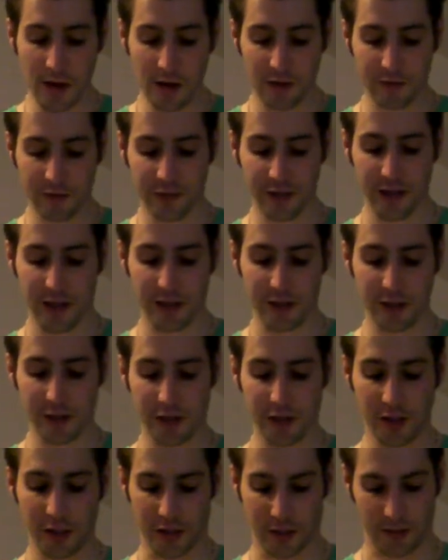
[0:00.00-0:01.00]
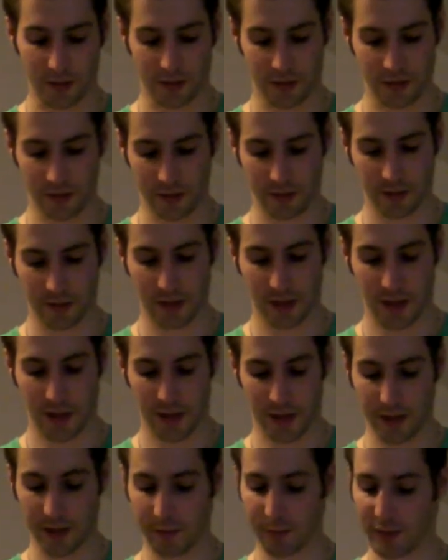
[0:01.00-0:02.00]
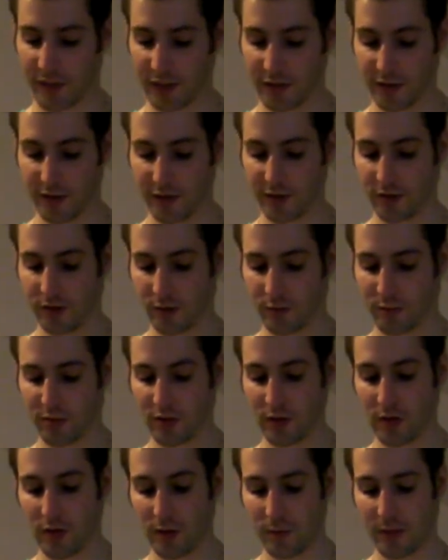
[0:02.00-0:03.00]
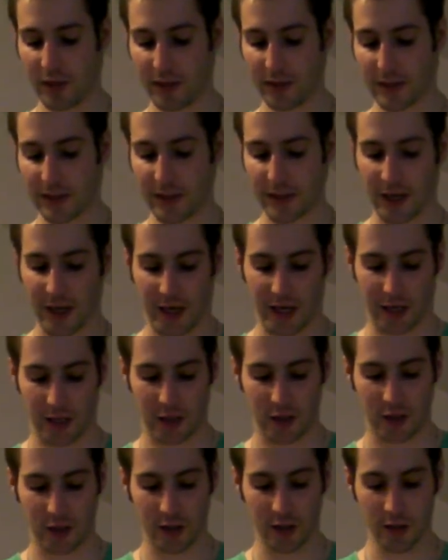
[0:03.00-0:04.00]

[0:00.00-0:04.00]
"Friend John, I pity your poor bleeding heart,